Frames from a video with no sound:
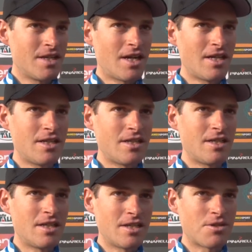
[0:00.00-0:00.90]

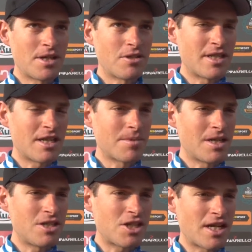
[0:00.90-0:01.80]
I try to take
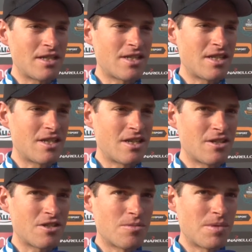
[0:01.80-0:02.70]
my chance in
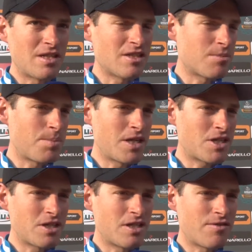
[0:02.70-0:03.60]
some
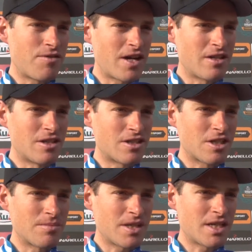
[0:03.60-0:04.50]
anticipation in the final or
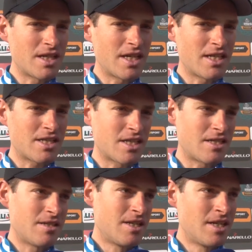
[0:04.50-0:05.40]
something, I guess,
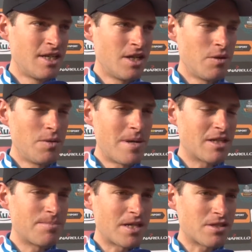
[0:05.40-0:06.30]
and we make
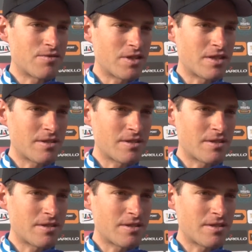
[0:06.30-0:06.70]
the best of it.